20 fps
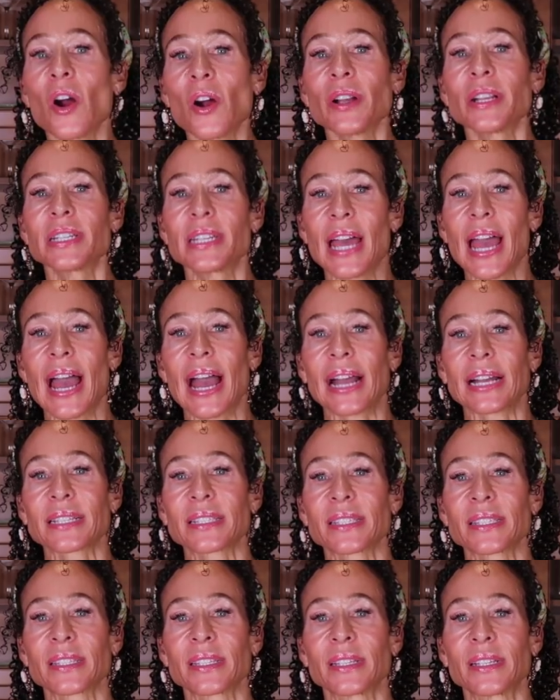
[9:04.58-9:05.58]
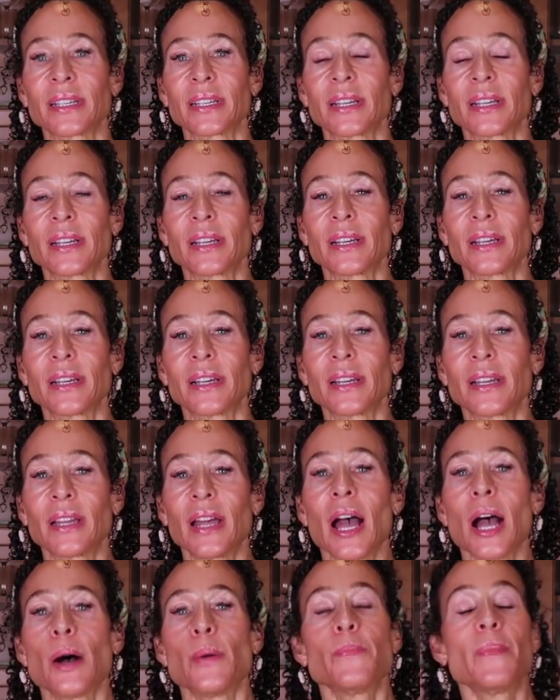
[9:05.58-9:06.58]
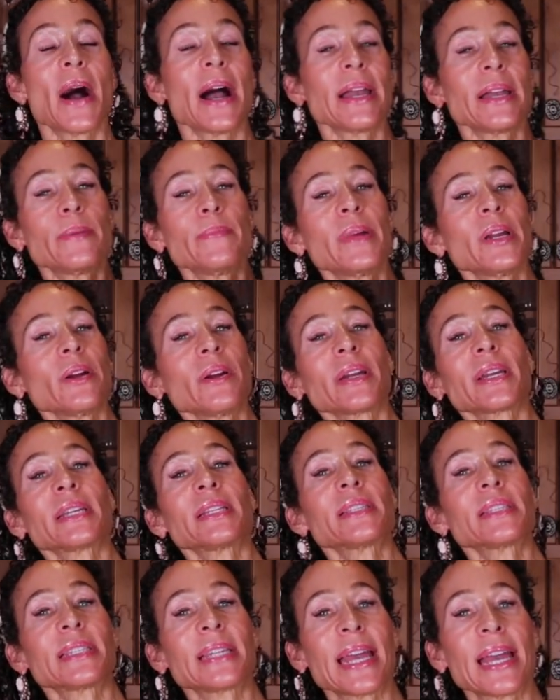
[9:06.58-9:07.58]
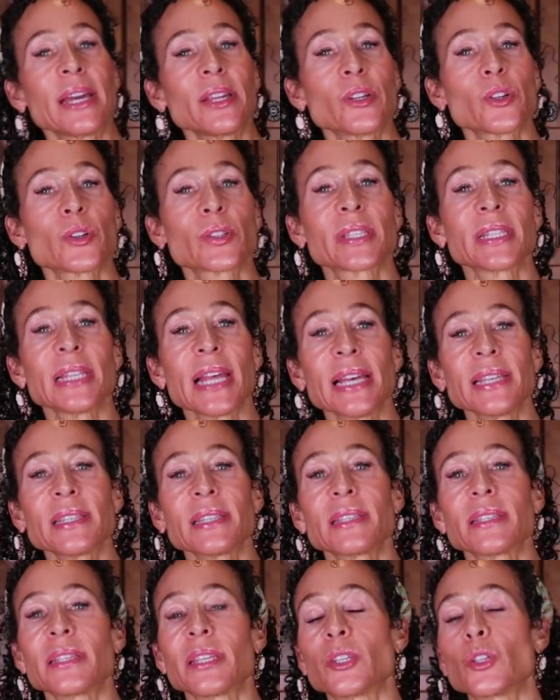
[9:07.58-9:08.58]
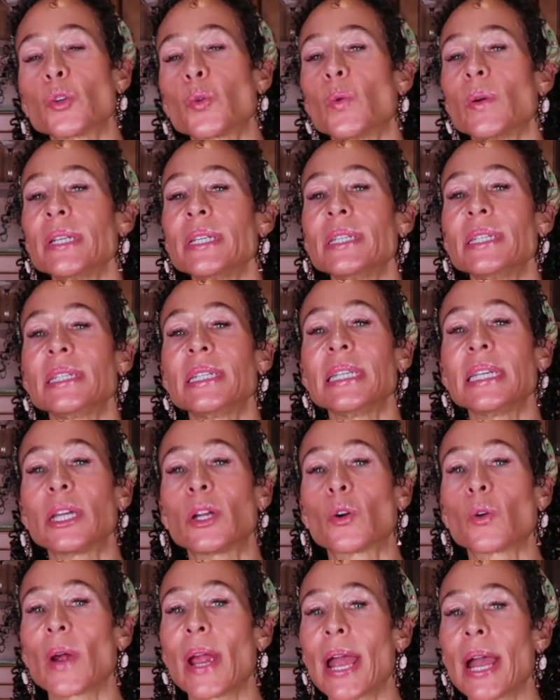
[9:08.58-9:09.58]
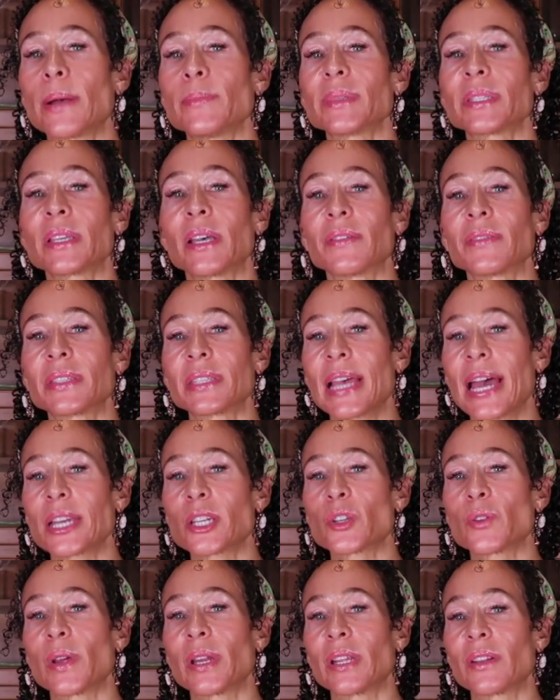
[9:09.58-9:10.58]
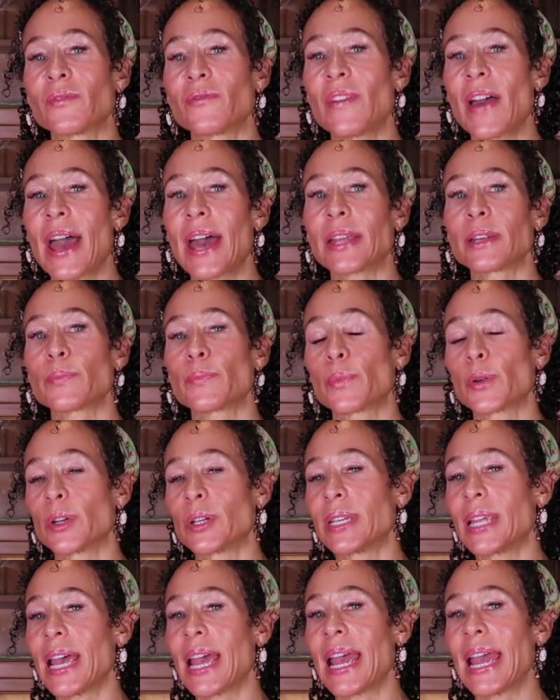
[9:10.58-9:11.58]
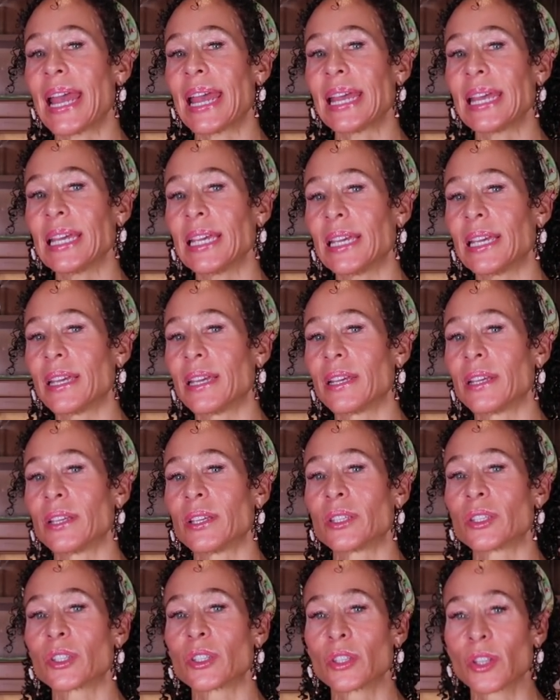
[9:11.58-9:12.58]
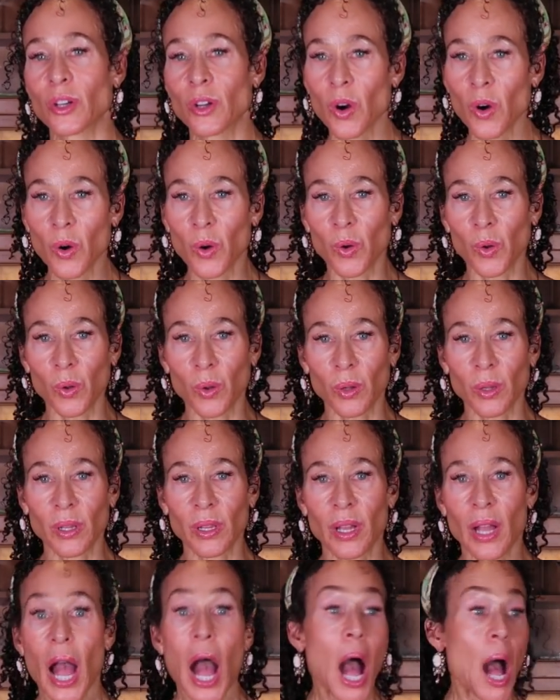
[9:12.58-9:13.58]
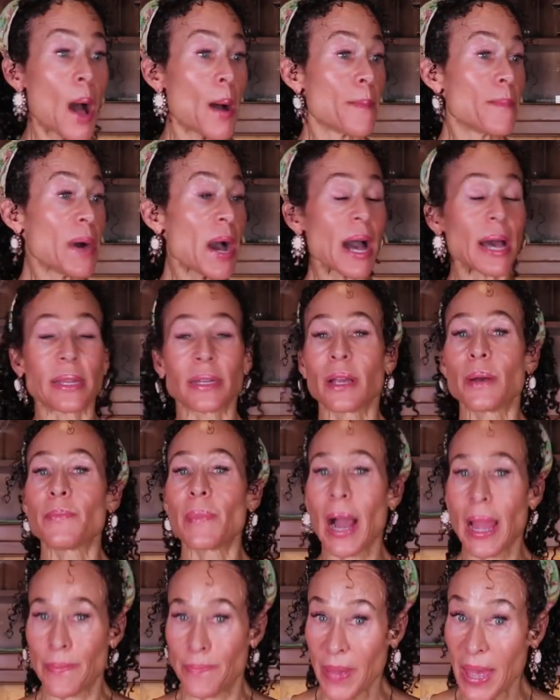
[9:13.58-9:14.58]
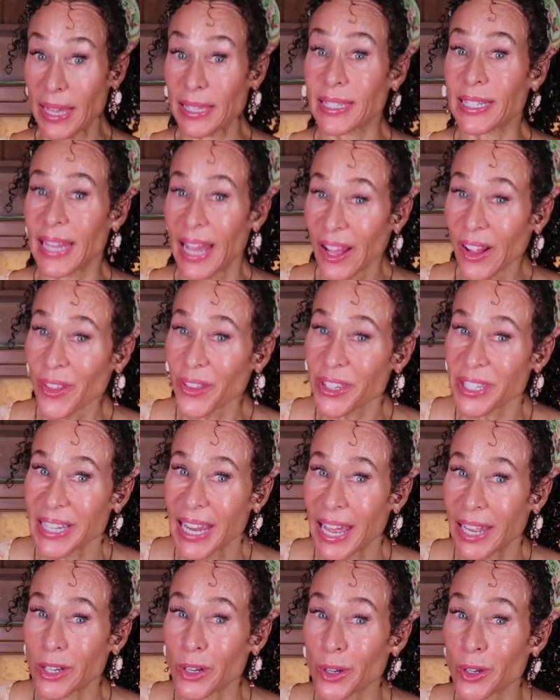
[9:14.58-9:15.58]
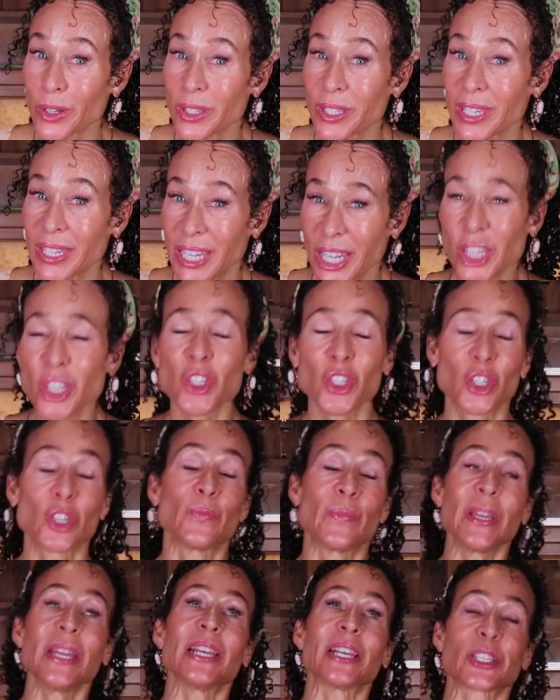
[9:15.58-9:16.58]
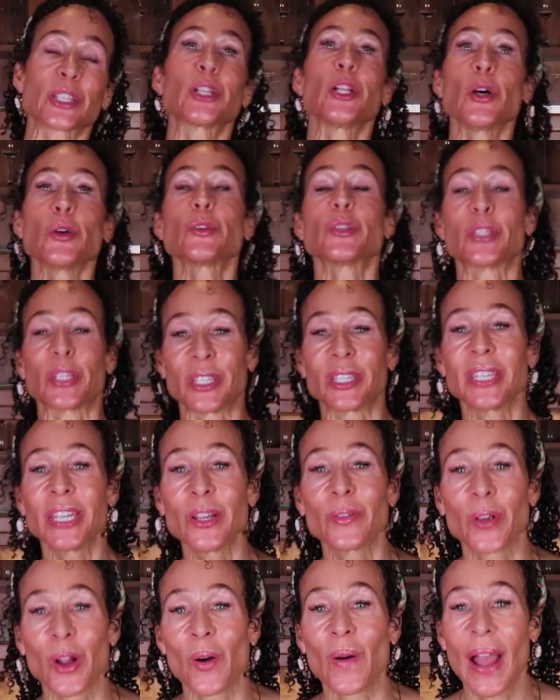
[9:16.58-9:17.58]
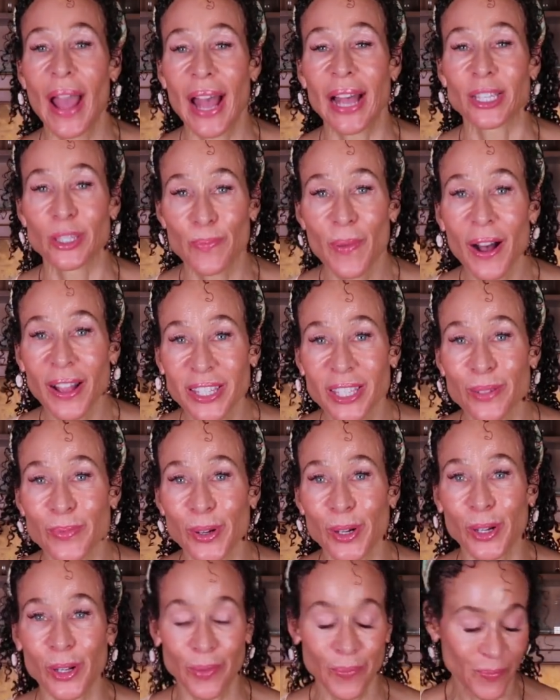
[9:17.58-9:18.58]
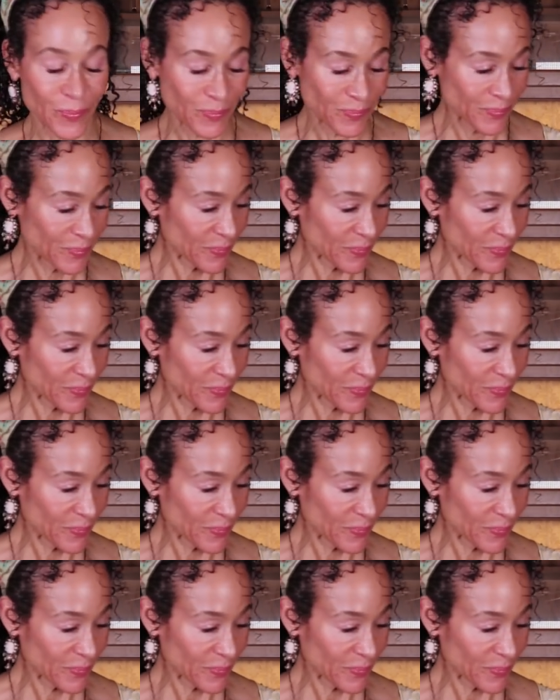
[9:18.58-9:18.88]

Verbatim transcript: heart attacks. By American standards, less than 20 grams of saturated fat per day is the goal. But by best health standards, it should be as close to zero as possible.